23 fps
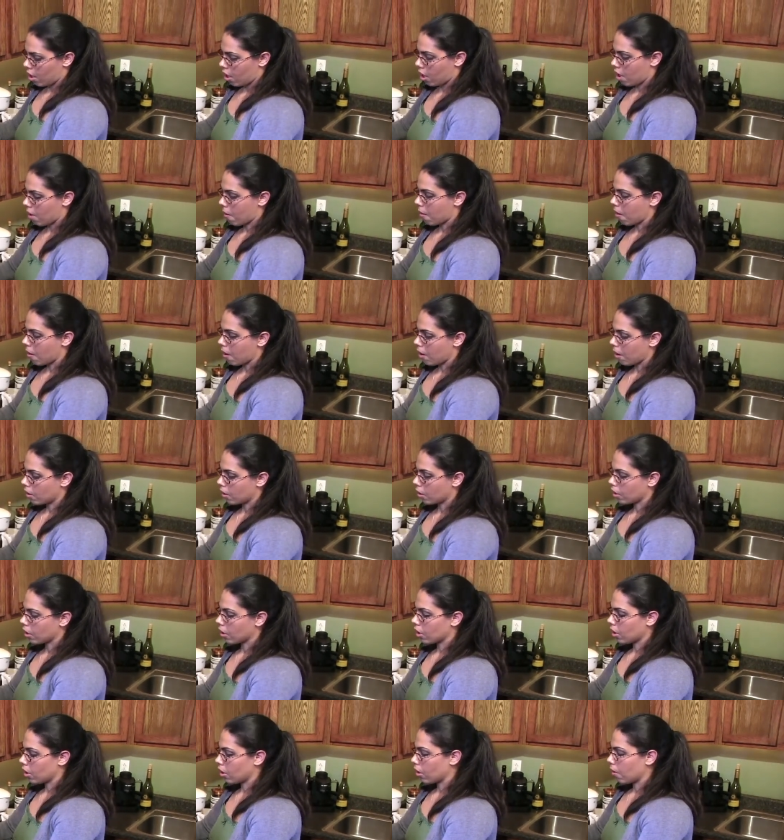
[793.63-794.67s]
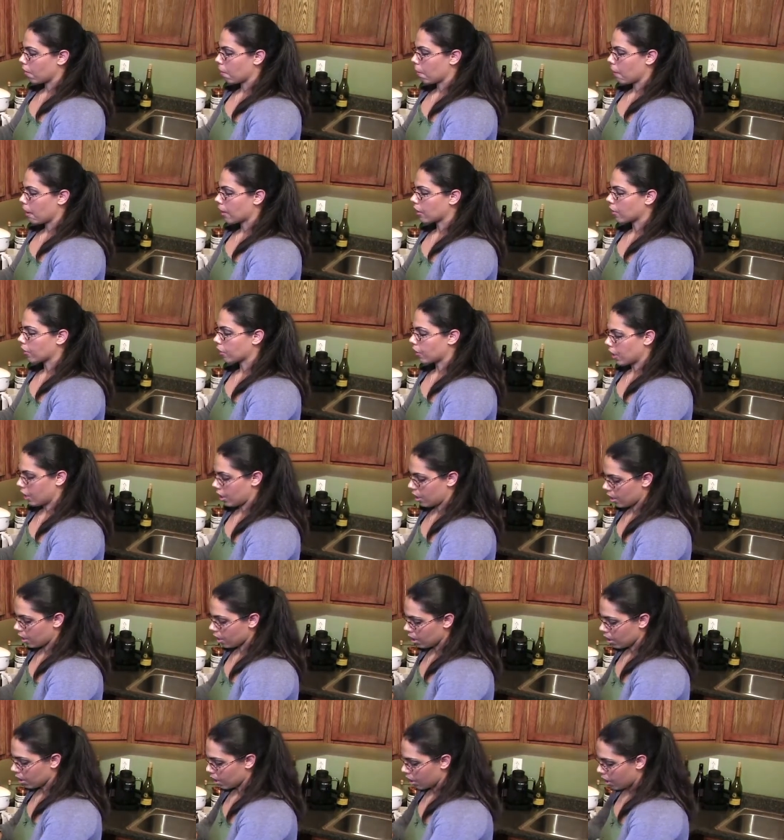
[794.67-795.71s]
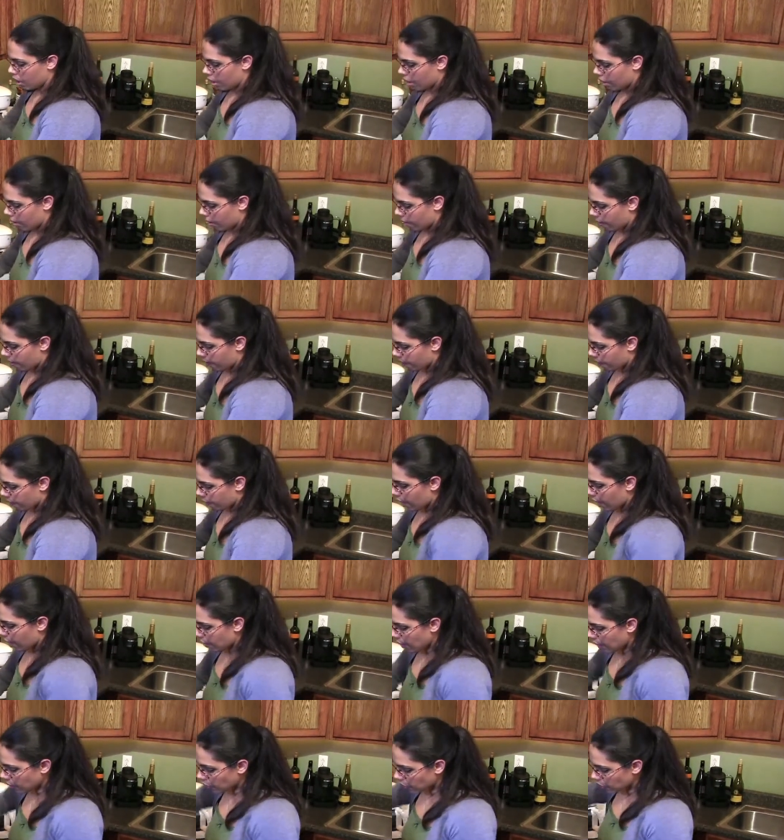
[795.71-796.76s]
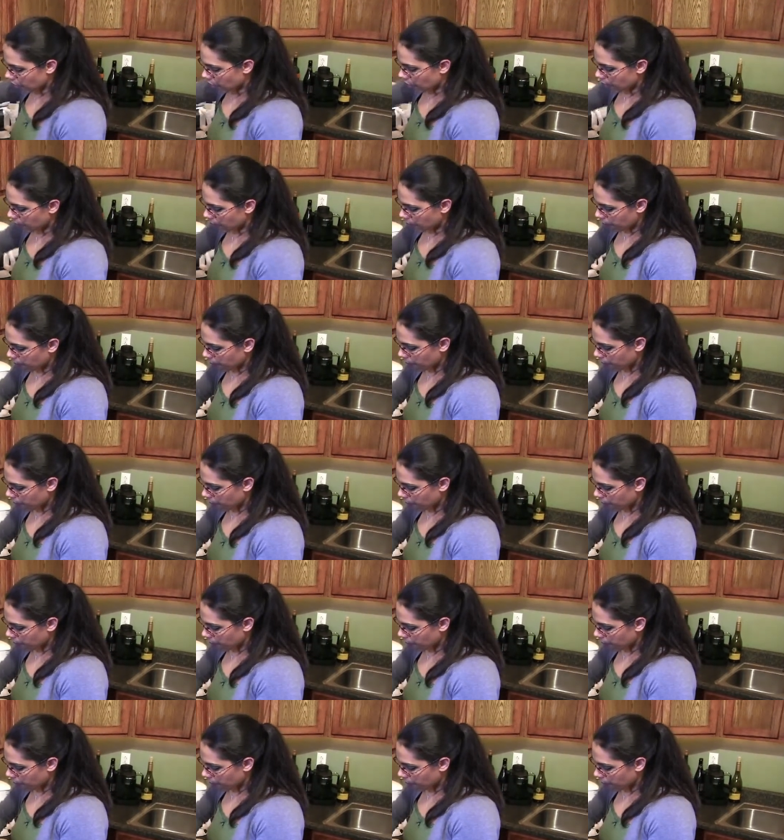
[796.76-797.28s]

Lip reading: and mix it in, and that's it.